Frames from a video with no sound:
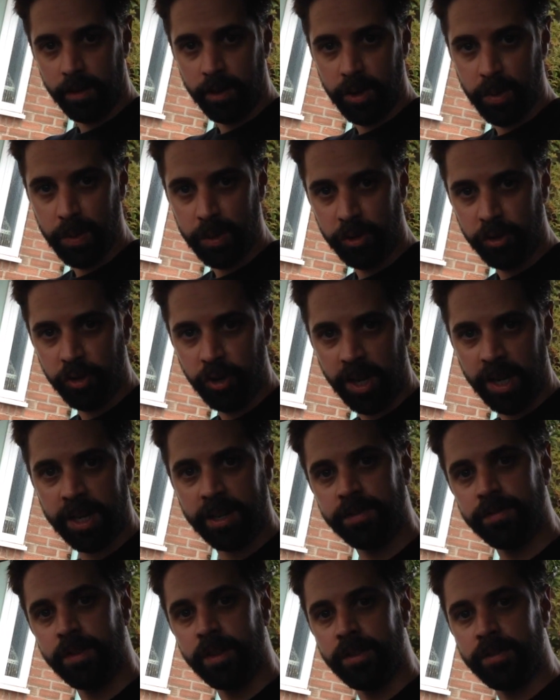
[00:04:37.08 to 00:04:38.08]
you would
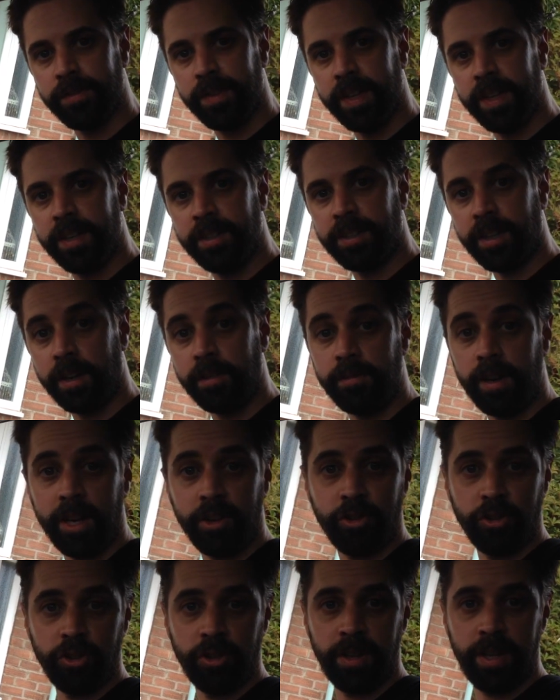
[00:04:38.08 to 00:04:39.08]
check that the
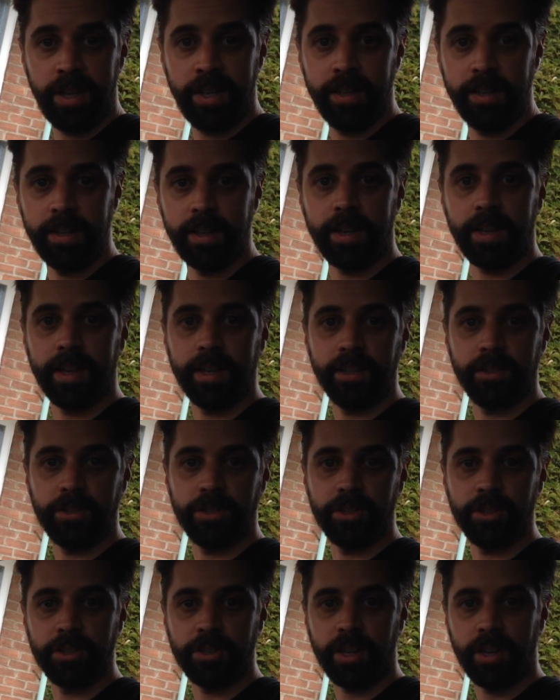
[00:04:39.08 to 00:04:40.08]
direction
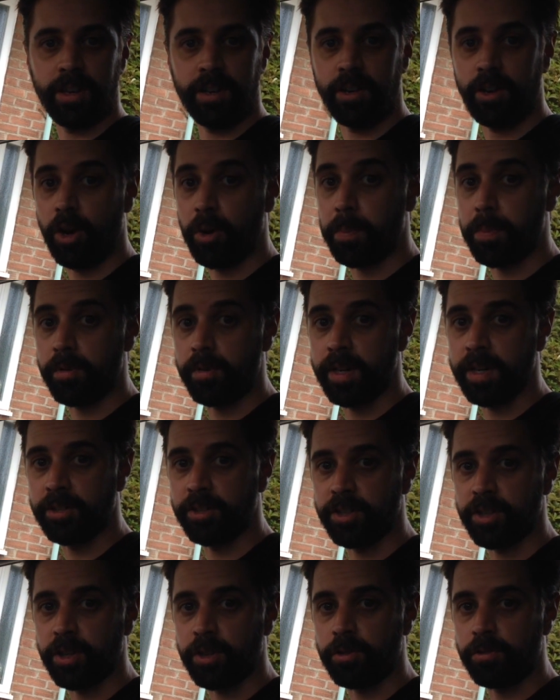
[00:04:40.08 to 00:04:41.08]
indicators are
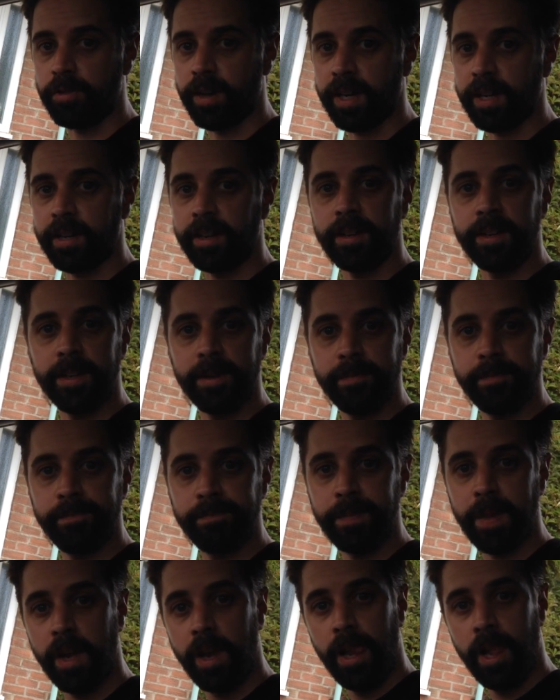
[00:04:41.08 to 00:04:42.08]
operating correctly.
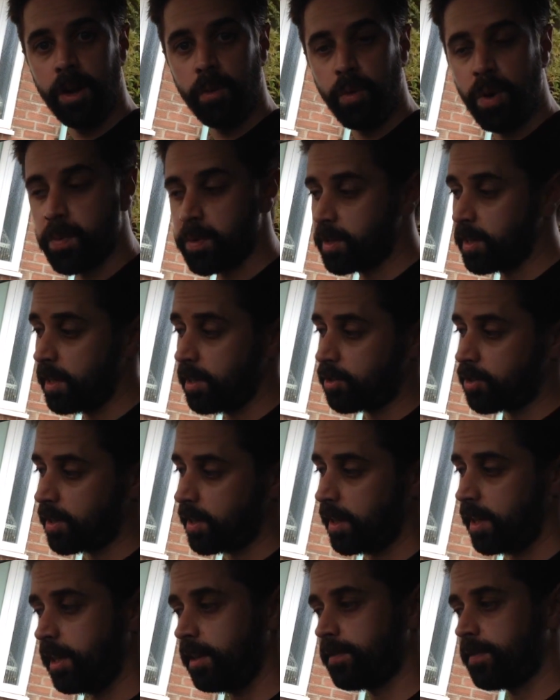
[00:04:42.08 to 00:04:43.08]
We would need
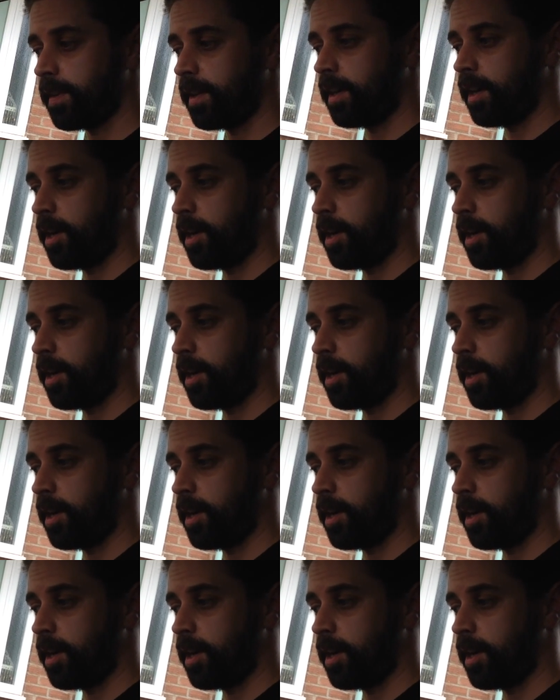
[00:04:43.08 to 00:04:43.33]
to either